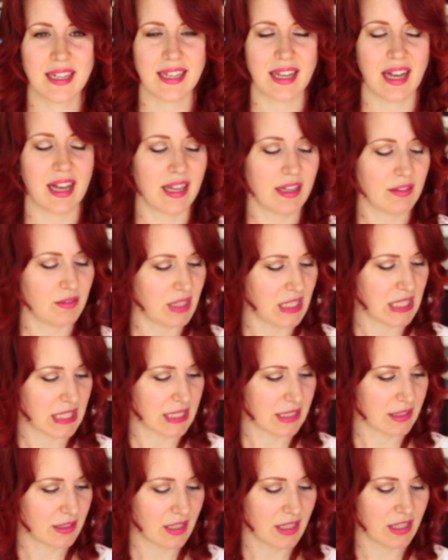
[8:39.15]

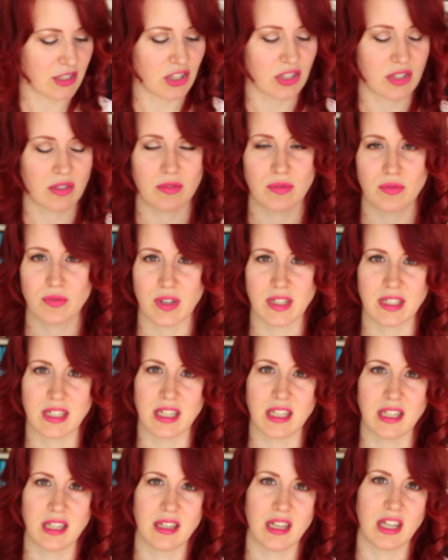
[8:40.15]
I just find it
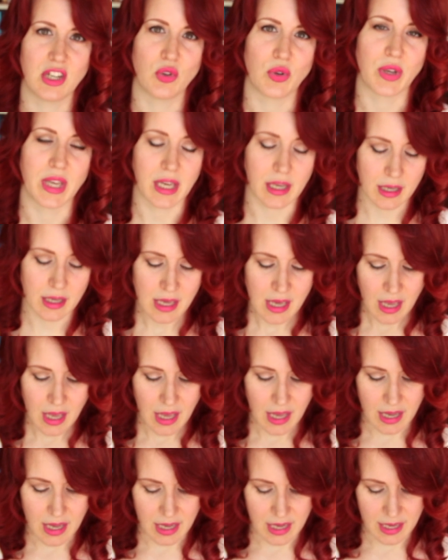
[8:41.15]
annoying.
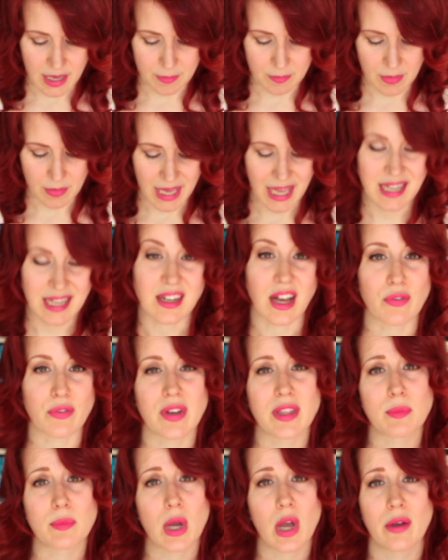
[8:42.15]
And I
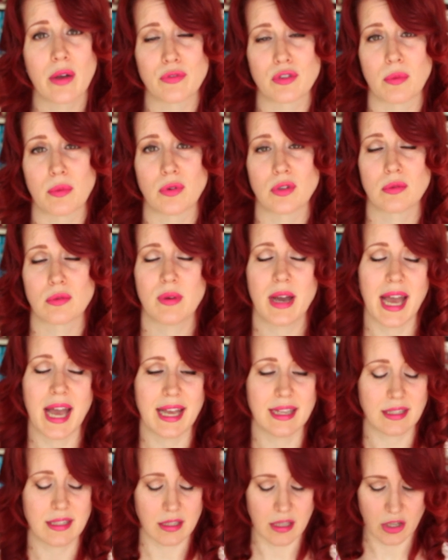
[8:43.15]
find them uncomfortable to
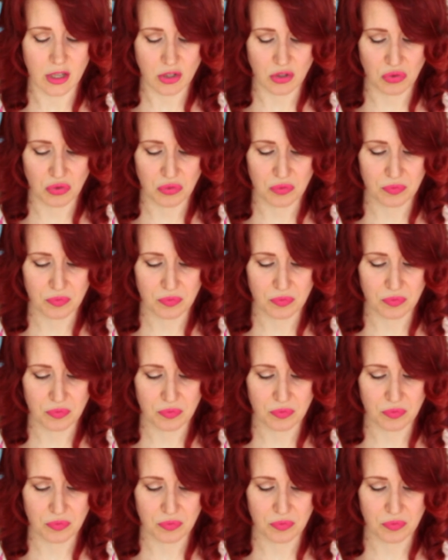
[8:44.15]
wear, so